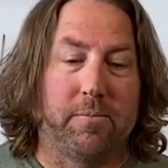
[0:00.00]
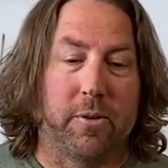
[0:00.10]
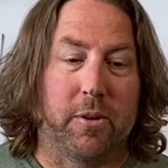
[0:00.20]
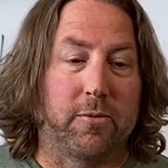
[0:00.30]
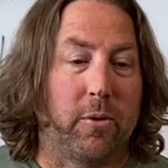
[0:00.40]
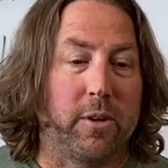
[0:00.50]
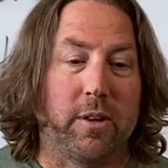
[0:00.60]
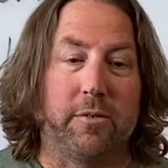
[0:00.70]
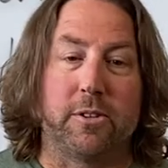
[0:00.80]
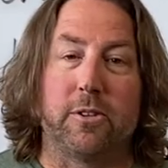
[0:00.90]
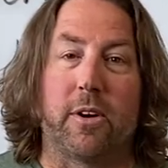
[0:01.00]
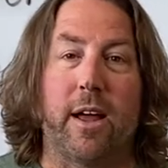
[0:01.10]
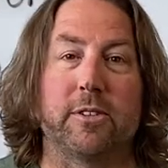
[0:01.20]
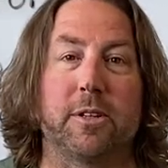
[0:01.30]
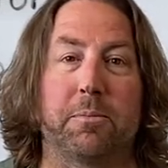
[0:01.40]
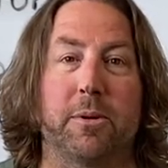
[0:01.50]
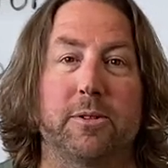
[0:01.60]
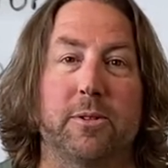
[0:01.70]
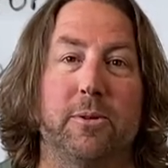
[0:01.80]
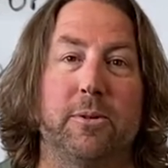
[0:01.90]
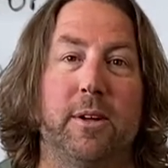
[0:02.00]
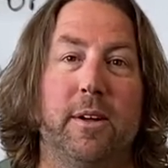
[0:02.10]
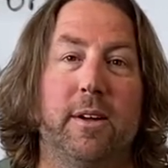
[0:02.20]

look forward to delivering to your house here pretty soon